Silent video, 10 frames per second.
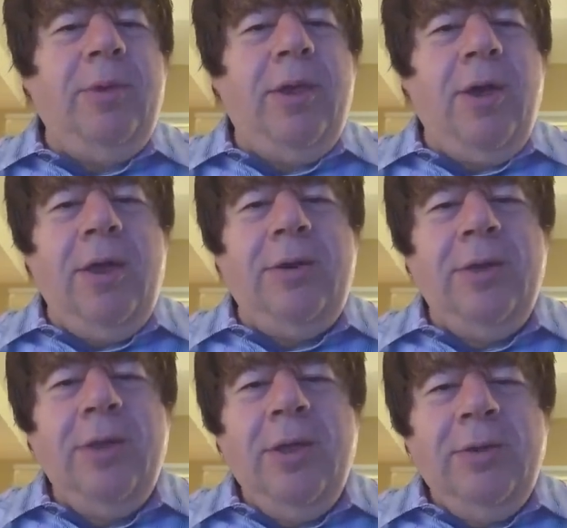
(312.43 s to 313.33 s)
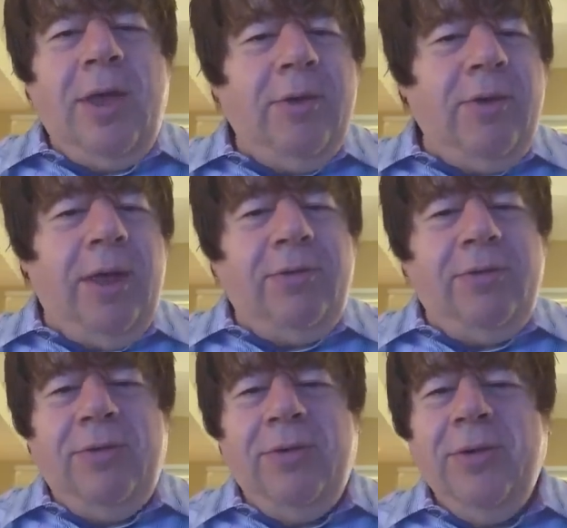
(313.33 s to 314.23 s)
begun to hike
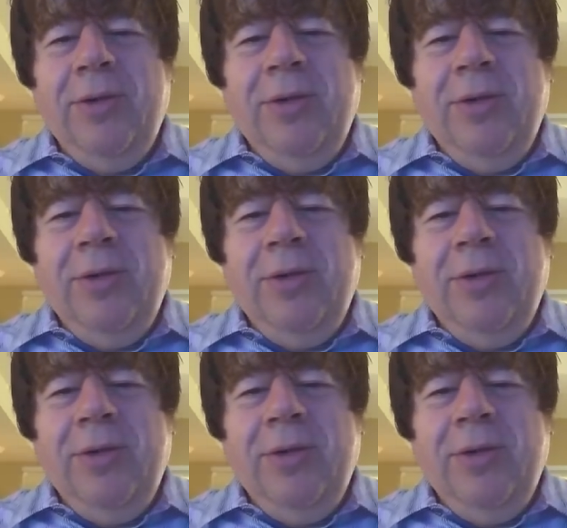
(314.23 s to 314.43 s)
rates.